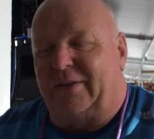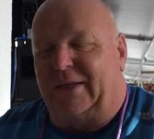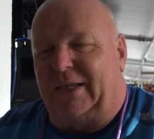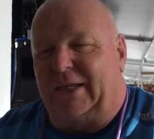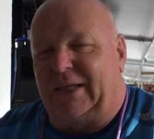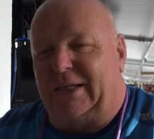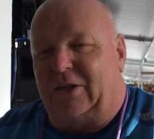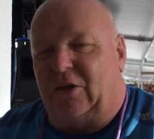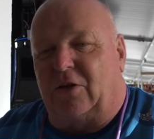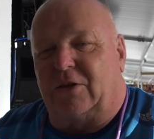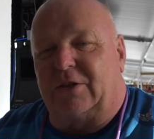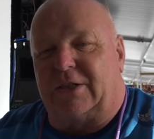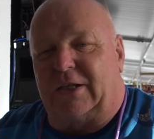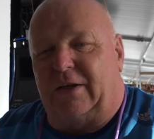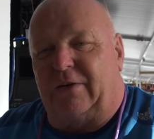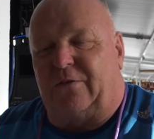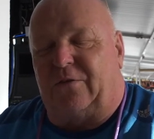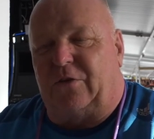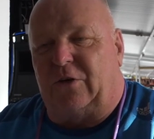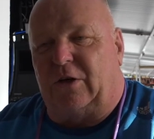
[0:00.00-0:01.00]
the
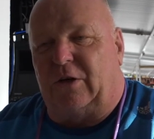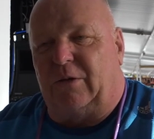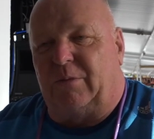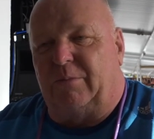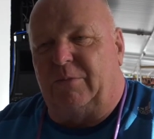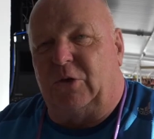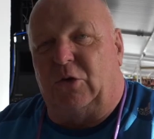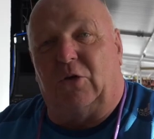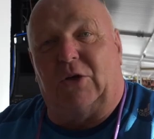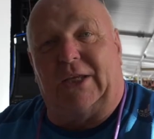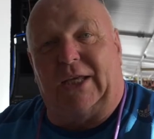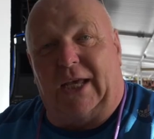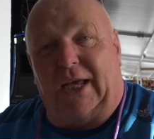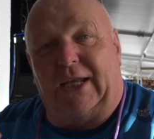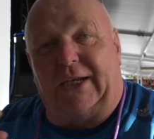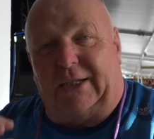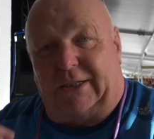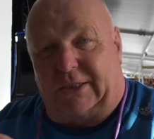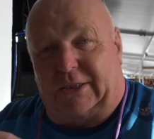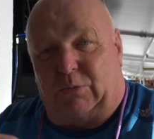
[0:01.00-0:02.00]
content from
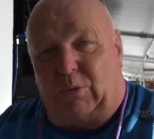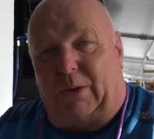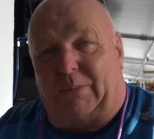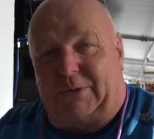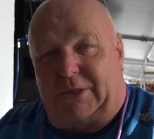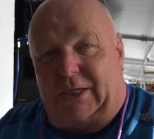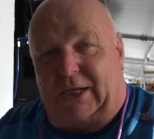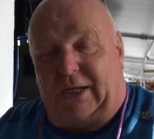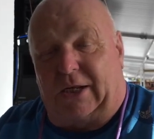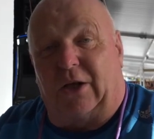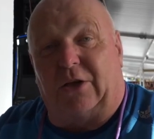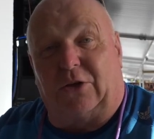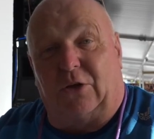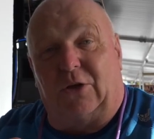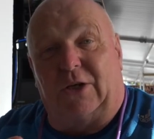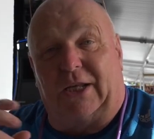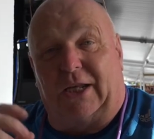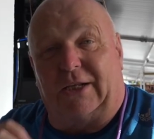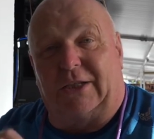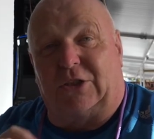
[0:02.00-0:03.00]
Giuliani's website,
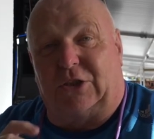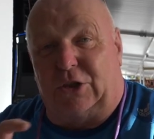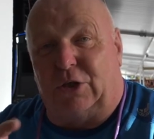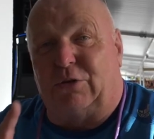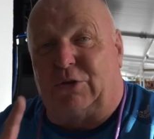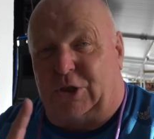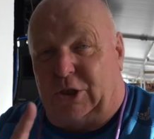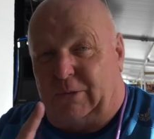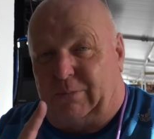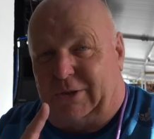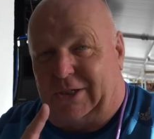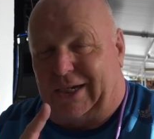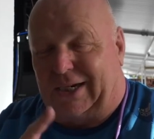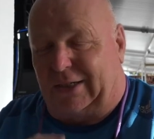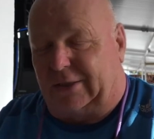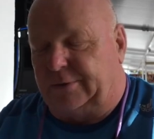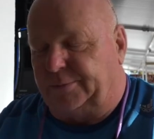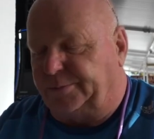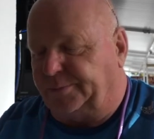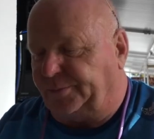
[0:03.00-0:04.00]
Giuliani's YouTube
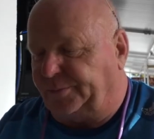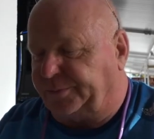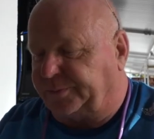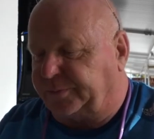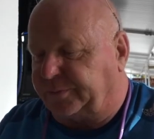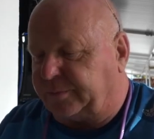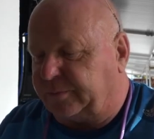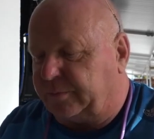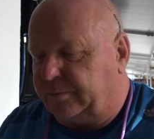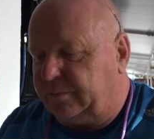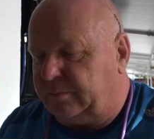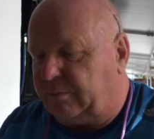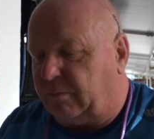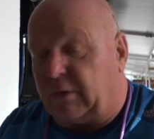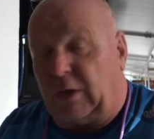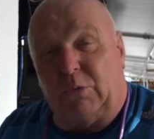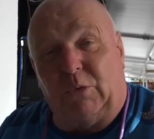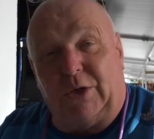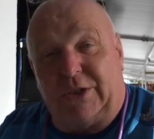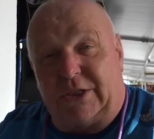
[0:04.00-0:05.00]
channel,
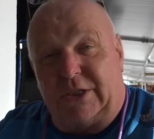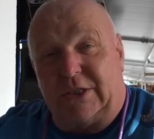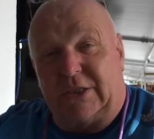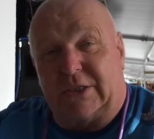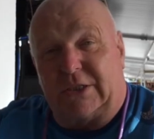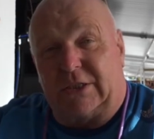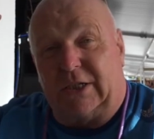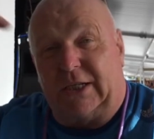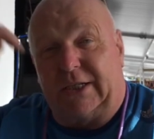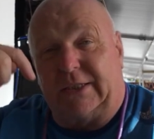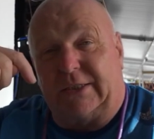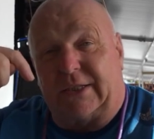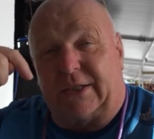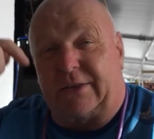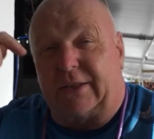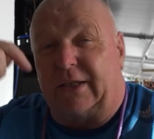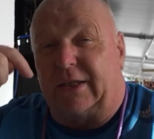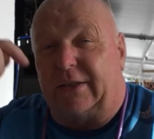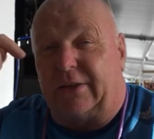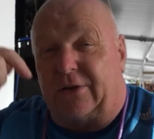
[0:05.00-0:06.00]
which is linked, I
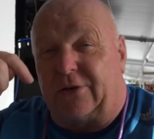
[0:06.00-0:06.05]
think,